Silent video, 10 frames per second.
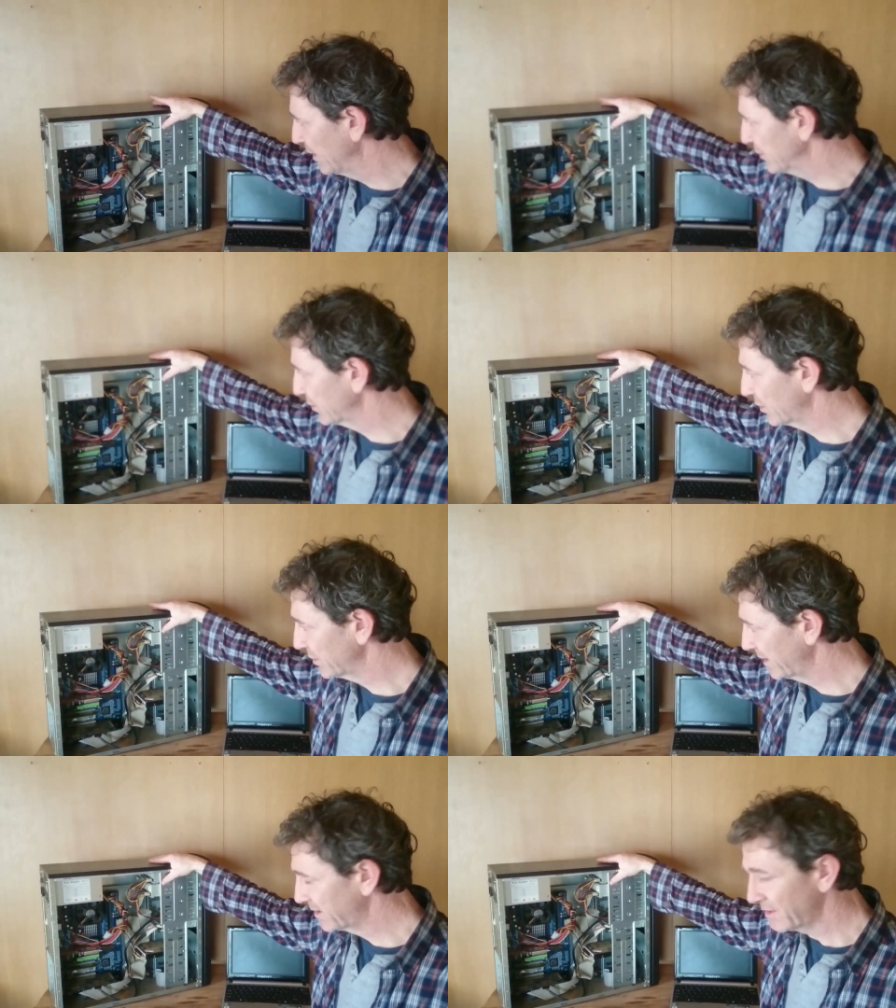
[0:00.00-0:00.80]
So a
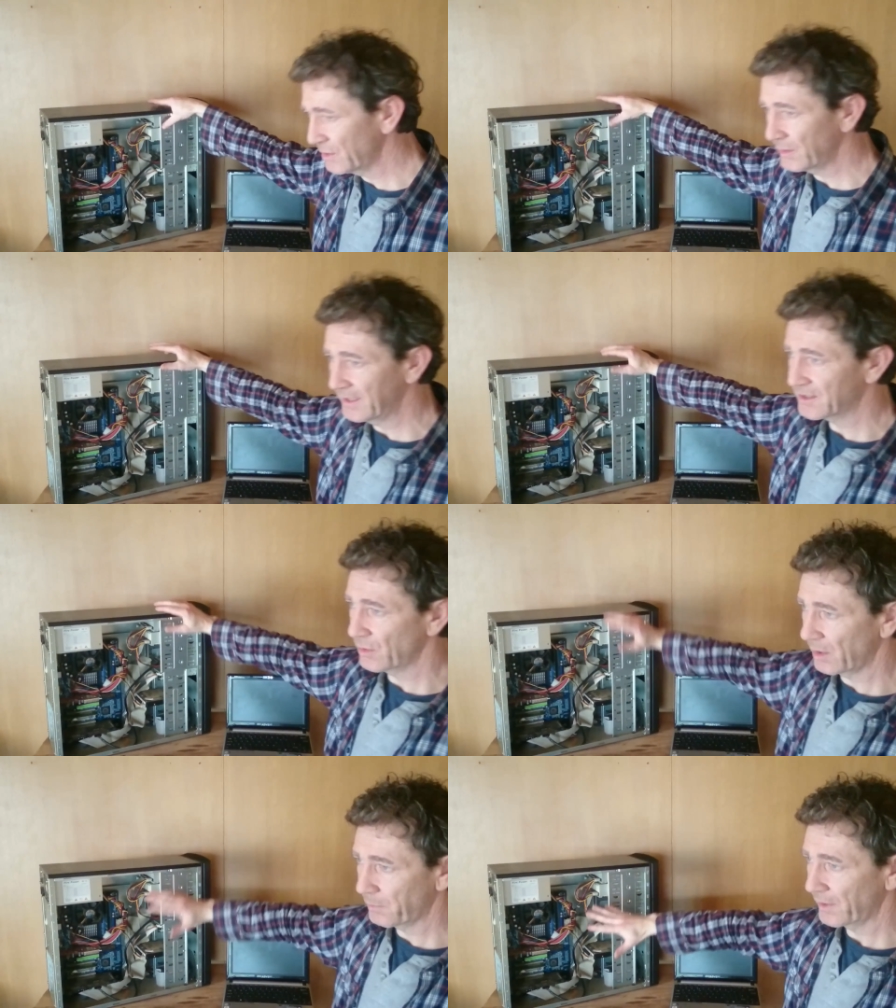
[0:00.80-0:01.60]
good thing to do is
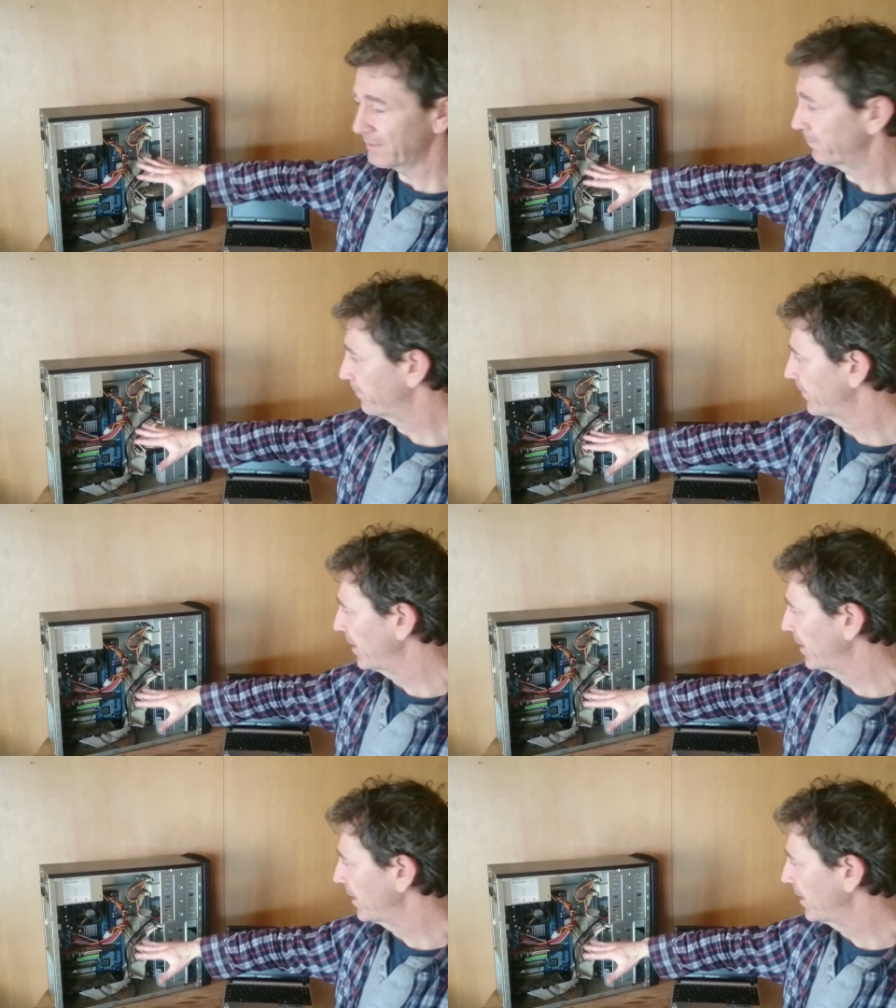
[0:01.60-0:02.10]
to upgrade them.